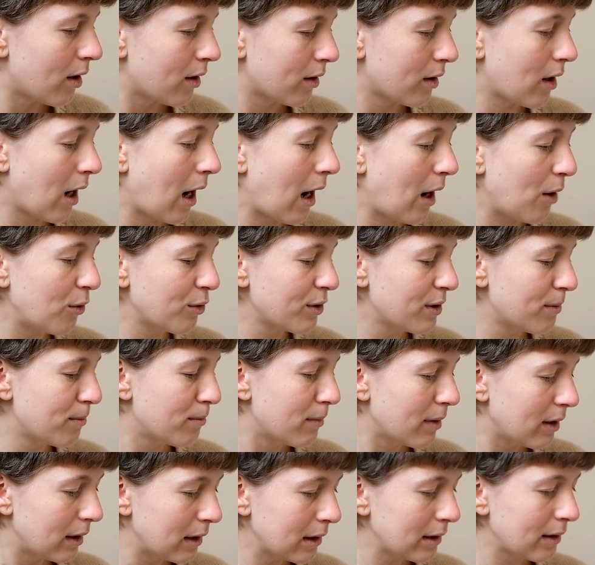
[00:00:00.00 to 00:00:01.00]
cow's
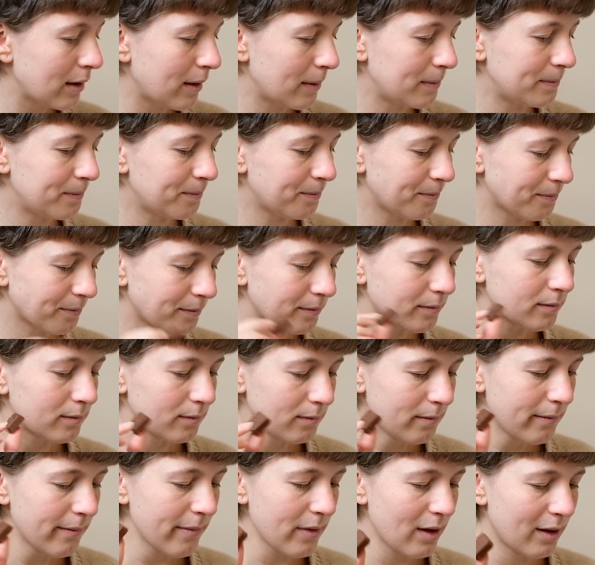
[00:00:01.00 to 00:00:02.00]
milk.
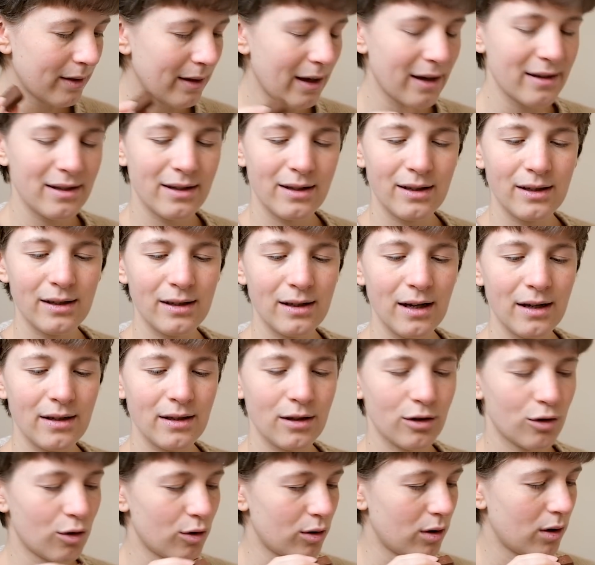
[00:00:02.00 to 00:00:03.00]
Yes, this
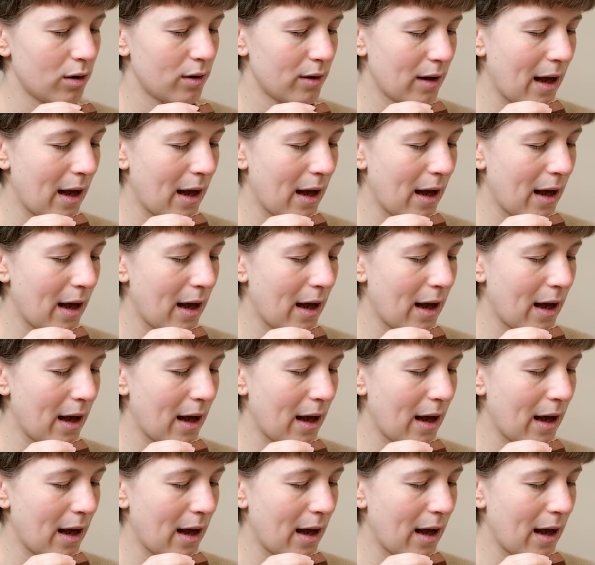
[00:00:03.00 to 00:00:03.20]
tastes good.